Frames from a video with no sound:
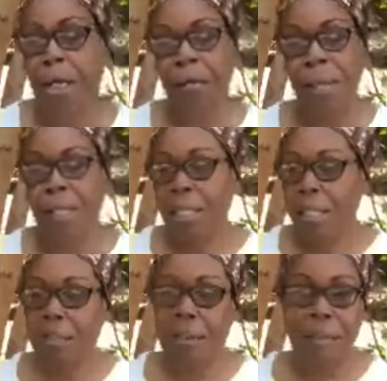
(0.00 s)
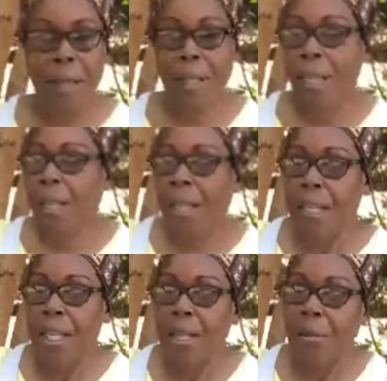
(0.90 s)
My sister, my brother,
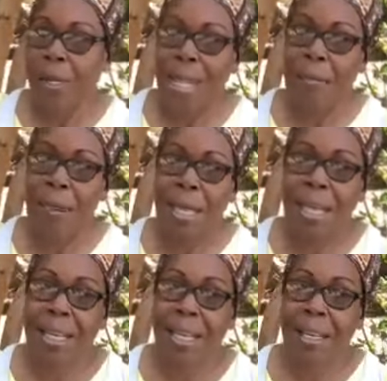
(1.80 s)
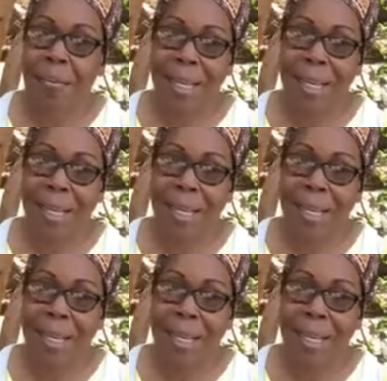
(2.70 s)
then you will not make it in.